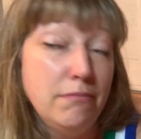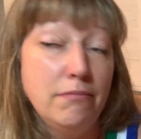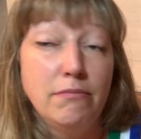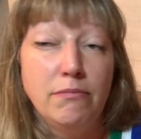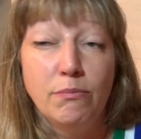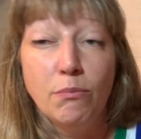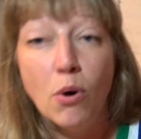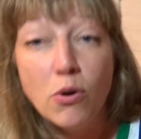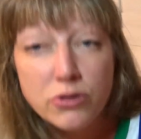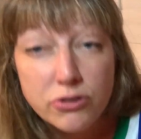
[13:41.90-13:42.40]

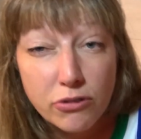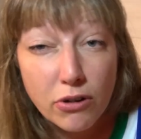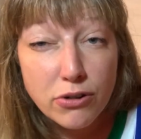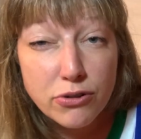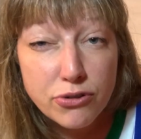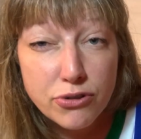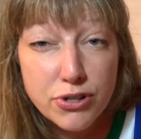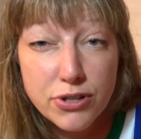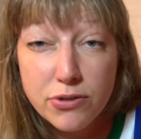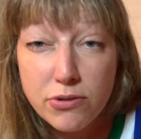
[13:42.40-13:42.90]
most
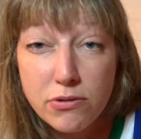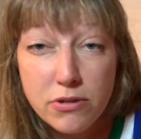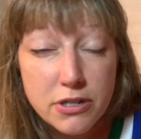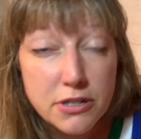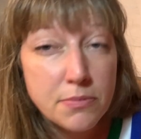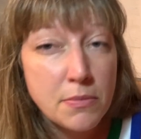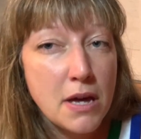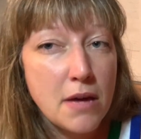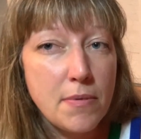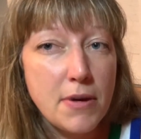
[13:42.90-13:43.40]
grocery
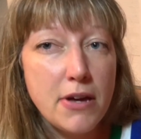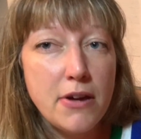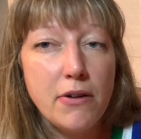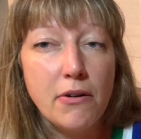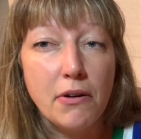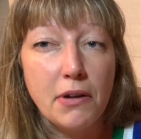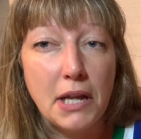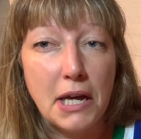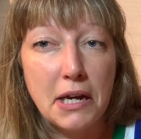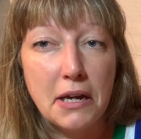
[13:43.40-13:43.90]
stores maybe,
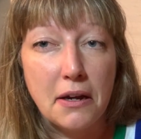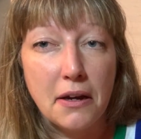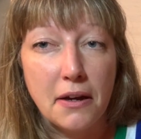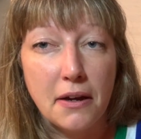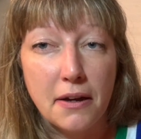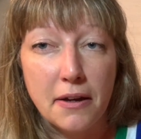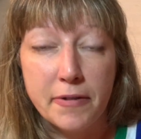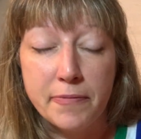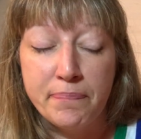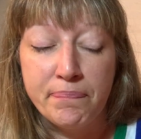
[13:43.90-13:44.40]
or like
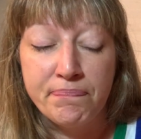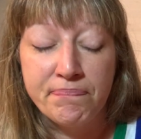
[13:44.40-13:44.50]
a